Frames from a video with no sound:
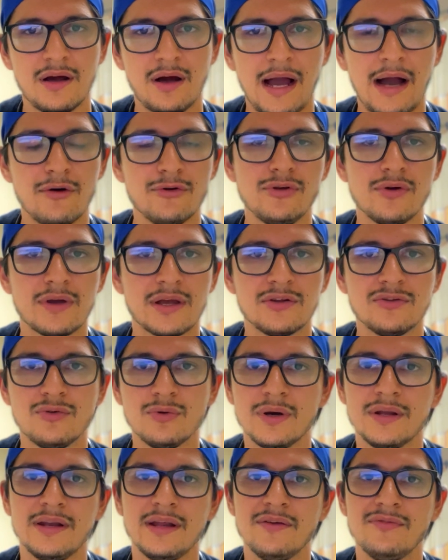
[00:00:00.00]
how you can do
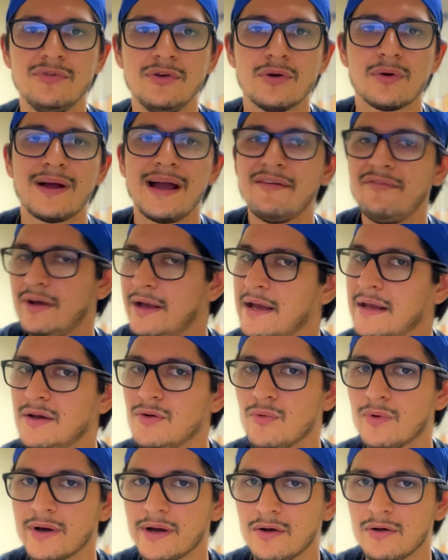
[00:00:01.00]
it if you don't have
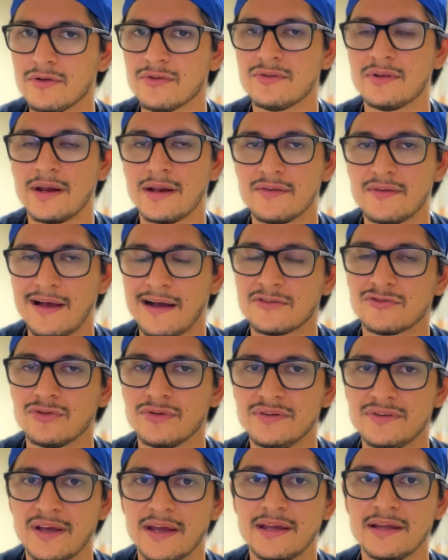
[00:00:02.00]
anyone else that has
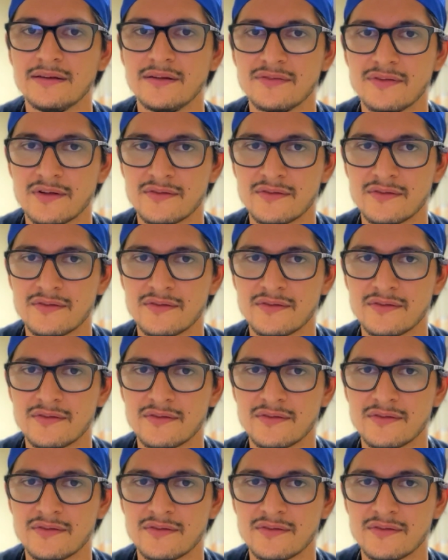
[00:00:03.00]
actually taken this